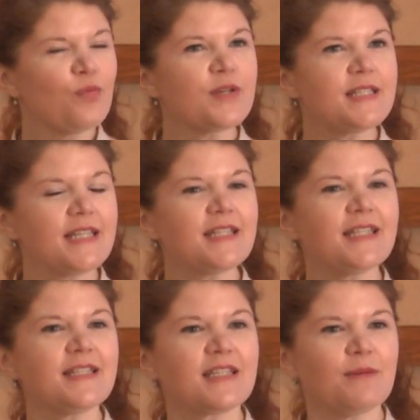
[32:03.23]

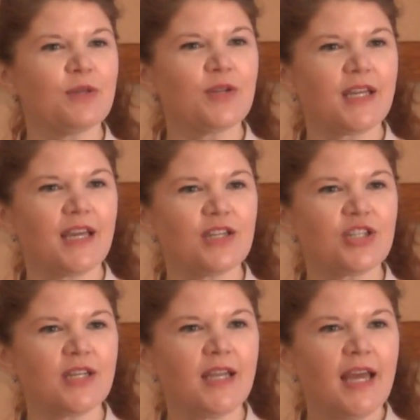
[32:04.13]
Resistance
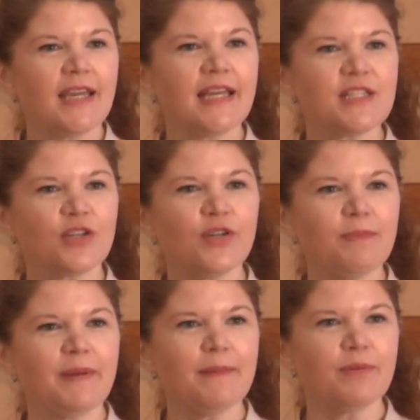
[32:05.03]
communication gets
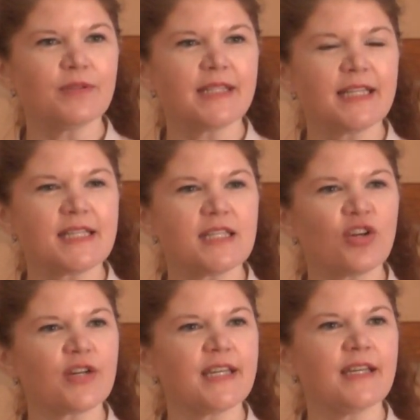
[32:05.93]
good people to get
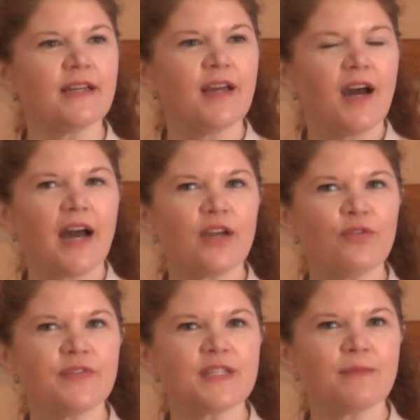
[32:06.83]
snarky. I
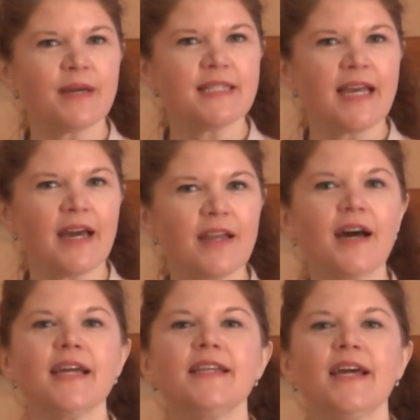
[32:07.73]
go visit my dad.
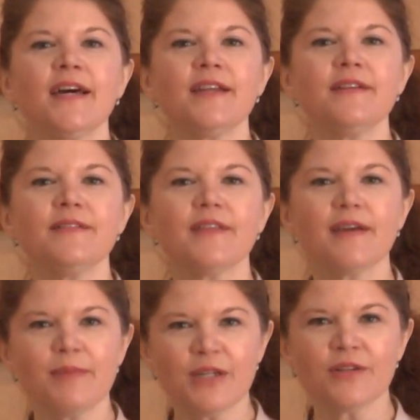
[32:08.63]
Hi, Dad.
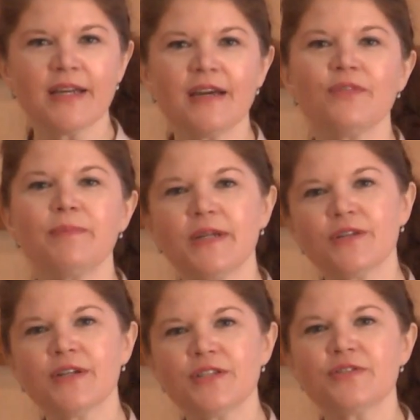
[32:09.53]
I'm here to have a
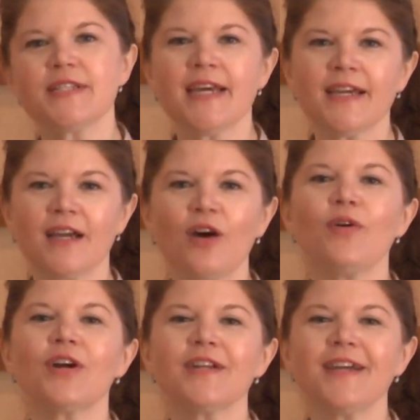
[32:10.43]
beer on your deck. How
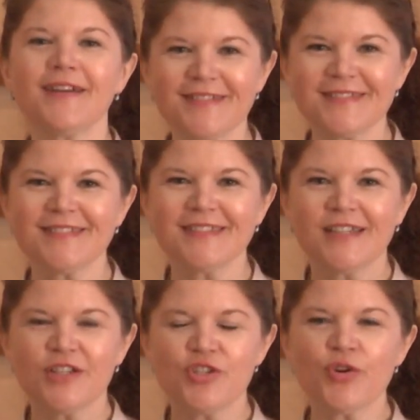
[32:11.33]
are you?
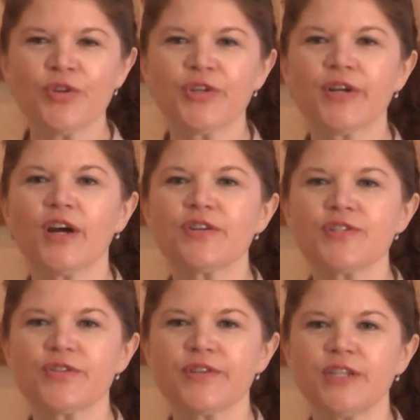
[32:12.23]
Joe, your car's
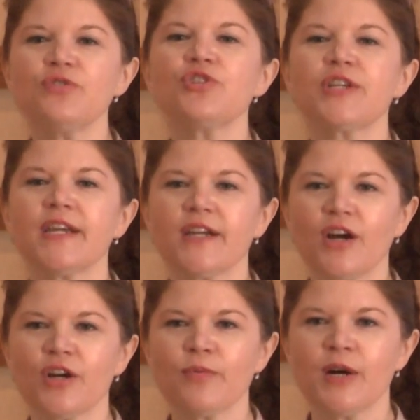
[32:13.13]
dirty. You should get a
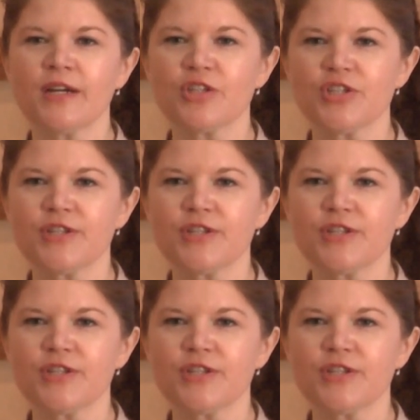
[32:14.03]
car wash.